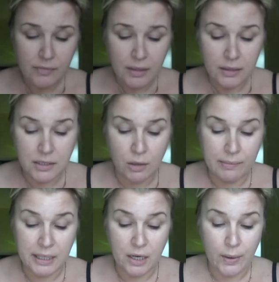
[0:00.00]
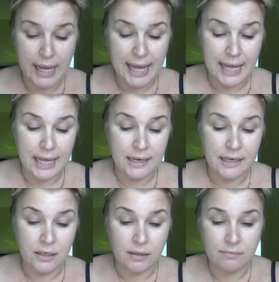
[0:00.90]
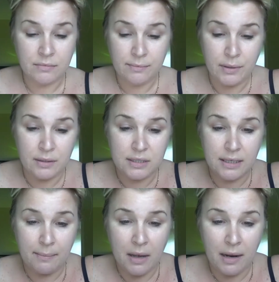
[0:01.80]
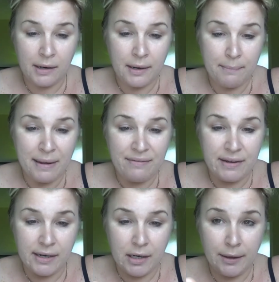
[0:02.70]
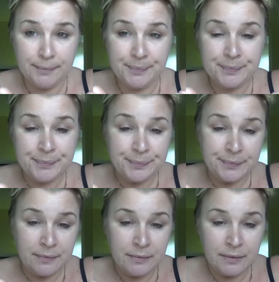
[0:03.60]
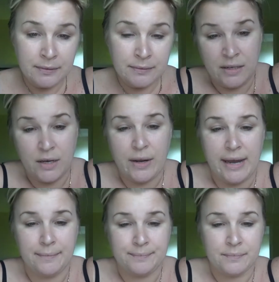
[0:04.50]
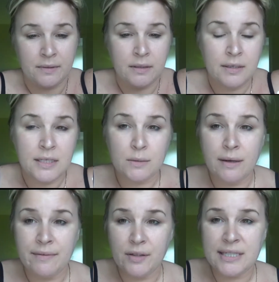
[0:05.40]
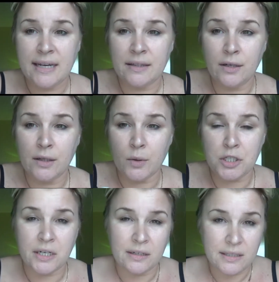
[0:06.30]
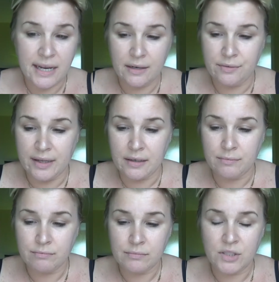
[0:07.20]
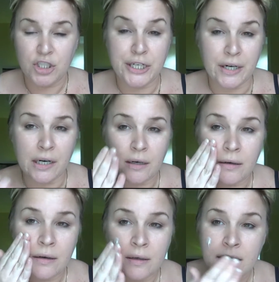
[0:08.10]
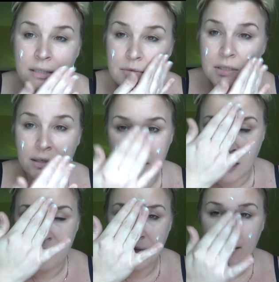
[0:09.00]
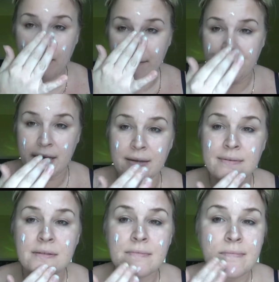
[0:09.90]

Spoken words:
So I'm going to go ahead and put some on my finger. Okay. So it looks like a little lotion. It's kind of like sheer. So I'm just going to dot that on my face.